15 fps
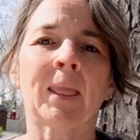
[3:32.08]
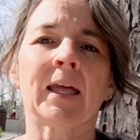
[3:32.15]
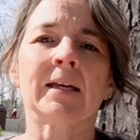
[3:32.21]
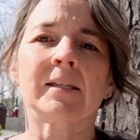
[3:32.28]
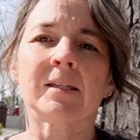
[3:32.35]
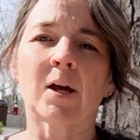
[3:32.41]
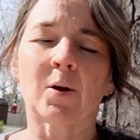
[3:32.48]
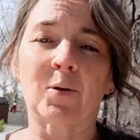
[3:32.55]

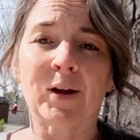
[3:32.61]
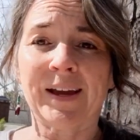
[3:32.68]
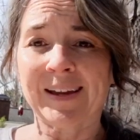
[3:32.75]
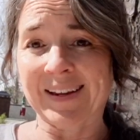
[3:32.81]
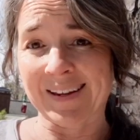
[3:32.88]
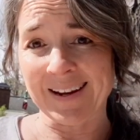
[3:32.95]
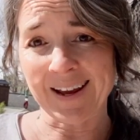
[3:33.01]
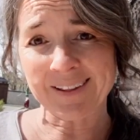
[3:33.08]
So
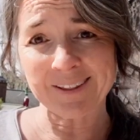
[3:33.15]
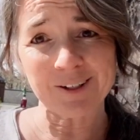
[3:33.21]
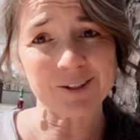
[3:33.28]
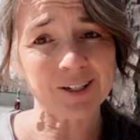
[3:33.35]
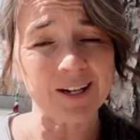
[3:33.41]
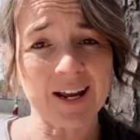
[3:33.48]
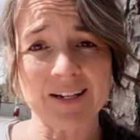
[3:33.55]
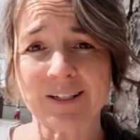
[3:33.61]
get out there
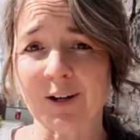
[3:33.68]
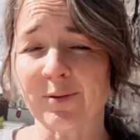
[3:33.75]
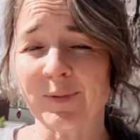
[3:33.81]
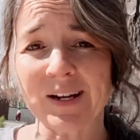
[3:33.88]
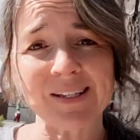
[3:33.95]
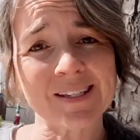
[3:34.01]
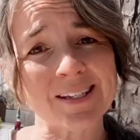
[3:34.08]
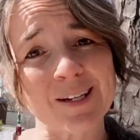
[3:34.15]
today, don't
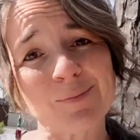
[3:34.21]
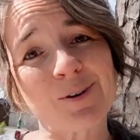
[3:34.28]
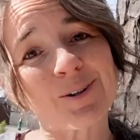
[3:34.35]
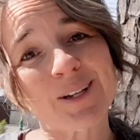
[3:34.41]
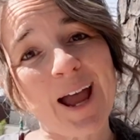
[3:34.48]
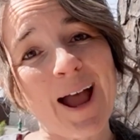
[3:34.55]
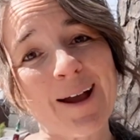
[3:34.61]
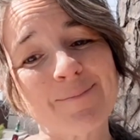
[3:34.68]
waste any more
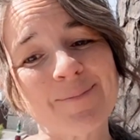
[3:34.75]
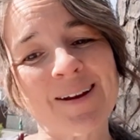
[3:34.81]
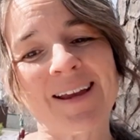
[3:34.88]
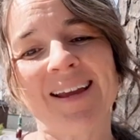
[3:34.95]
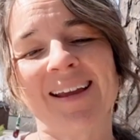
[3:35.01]
time.